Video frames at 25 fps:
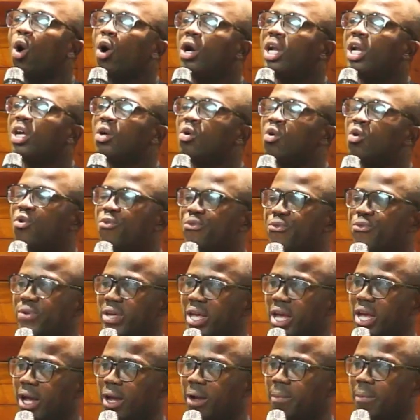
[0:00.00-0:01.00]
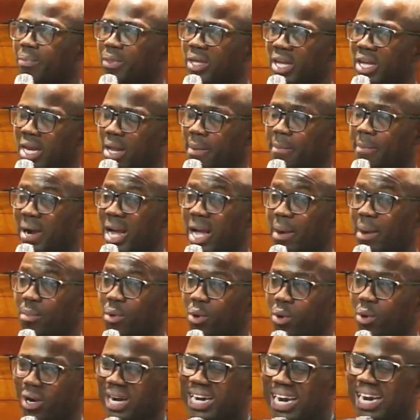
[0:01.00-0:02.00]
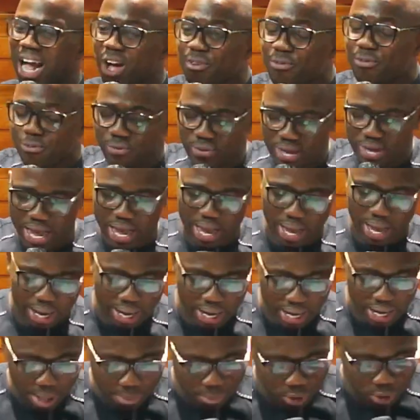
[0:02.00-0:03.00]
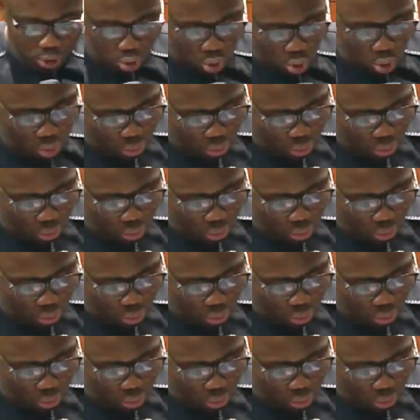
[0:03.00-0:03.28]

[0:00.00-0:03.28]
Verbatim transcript: good fear in the bible that fear let me show you